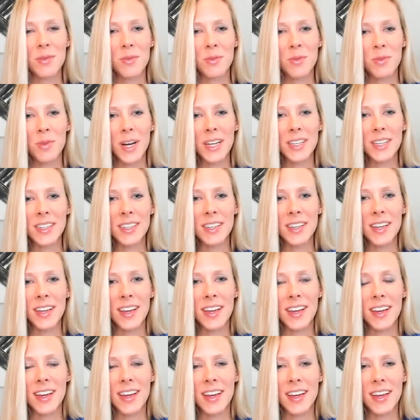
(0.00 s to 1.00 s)

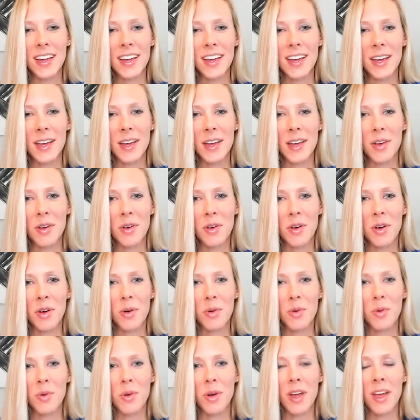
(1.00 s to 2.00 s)
Wesley,
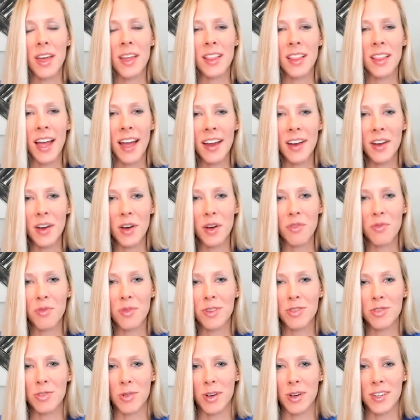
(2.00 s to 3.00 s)
in light of
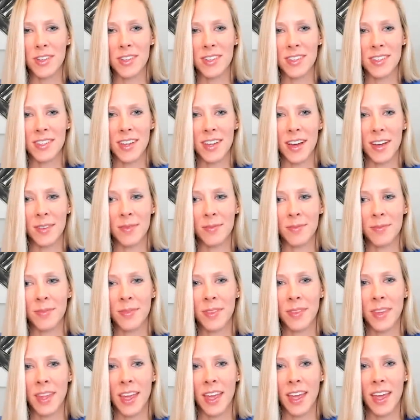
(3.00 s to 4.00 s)
what Joy just said,
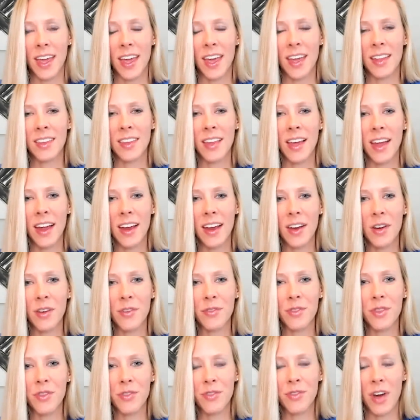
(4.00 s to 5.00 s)
in light
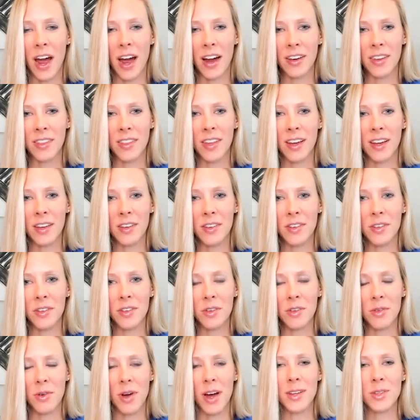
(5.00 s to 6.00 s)
of the fact that
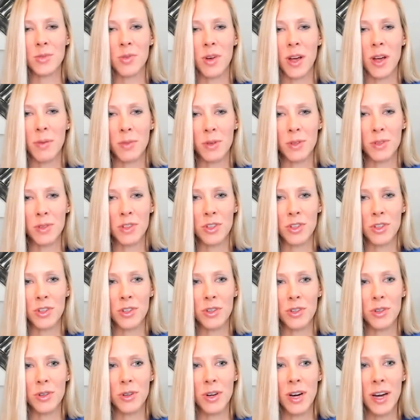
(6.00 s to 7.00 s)
you guys were able
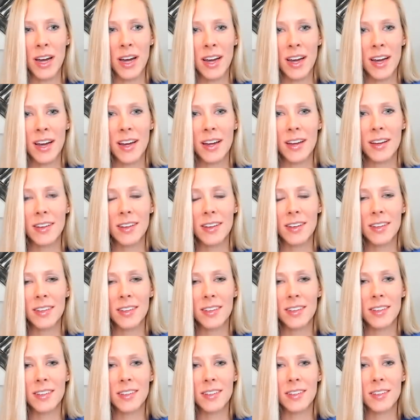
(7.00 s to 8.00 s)
to
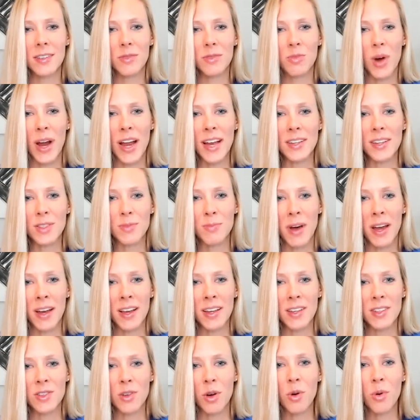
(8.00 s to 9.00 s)
raise
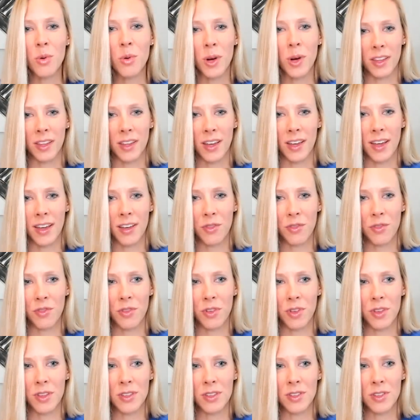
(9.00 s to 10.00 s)
money so quickly
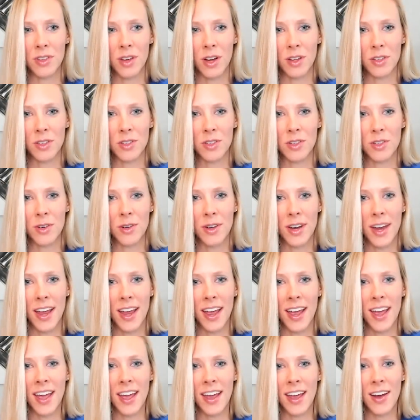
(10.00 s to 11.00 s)
for this lawsuit,
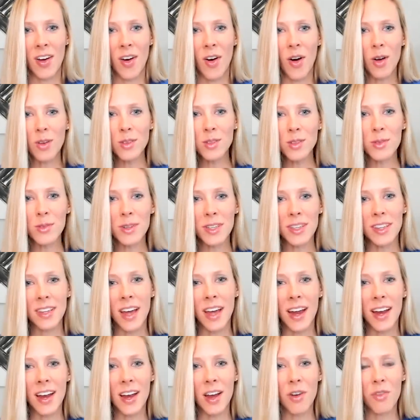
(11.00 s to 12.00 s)
and also in
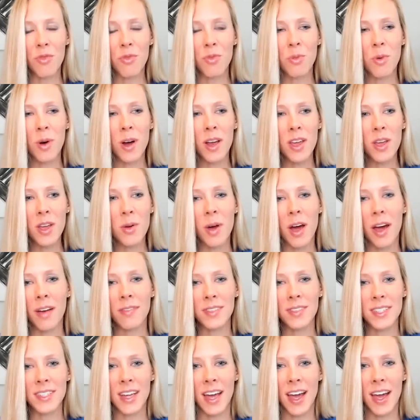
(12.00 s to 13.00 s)
light of what you
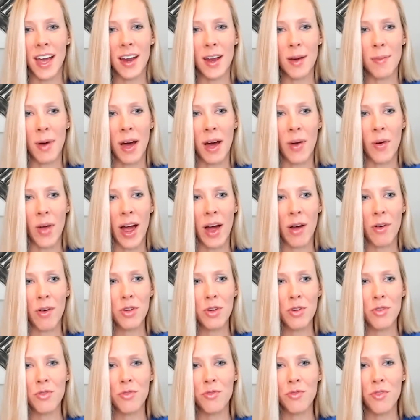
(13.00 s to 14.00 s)
have said about how
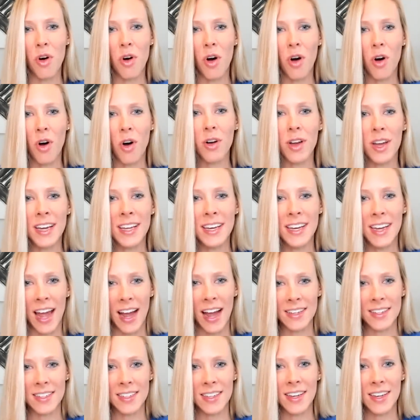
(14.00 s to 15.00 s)
you've all
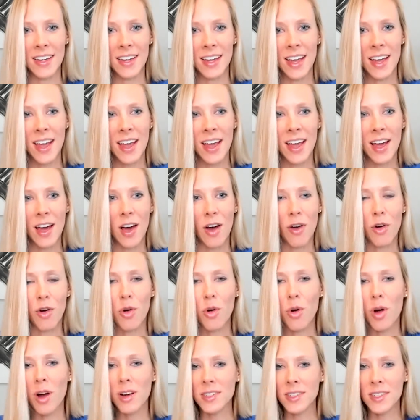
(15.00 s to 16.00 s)
connected
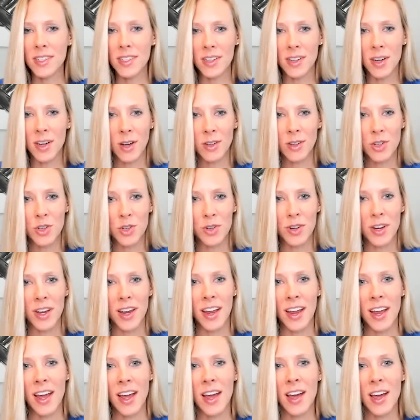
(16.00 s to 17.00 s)
across the
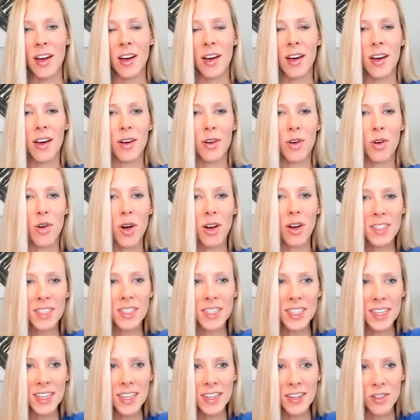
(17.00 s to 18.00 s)
country,
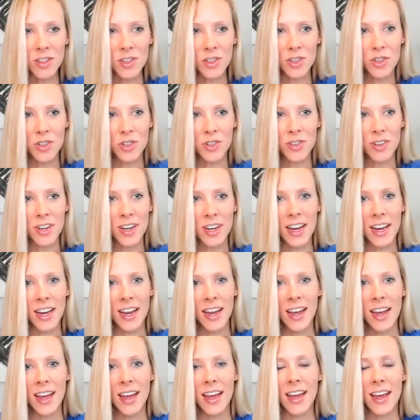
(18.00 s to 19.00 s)
across the
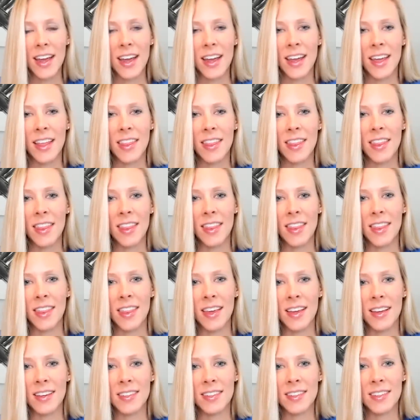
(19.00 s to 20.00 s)
industry, and
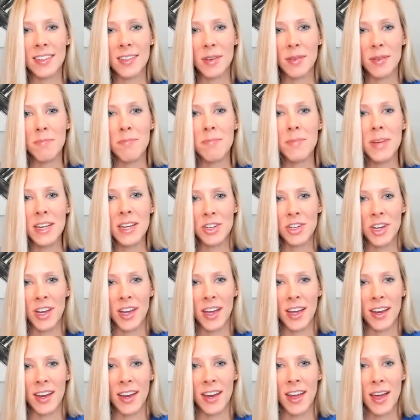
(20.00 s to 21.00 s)
this
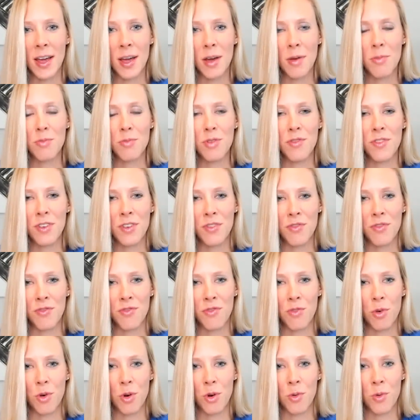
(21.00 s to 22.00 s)
mission moving
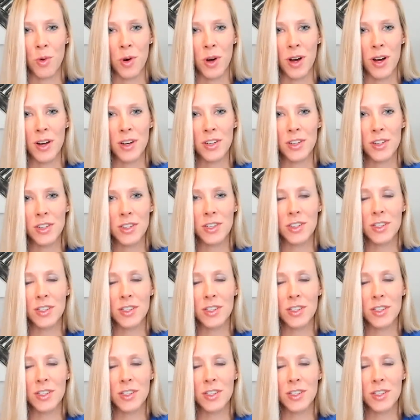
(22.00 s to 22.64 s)
forward,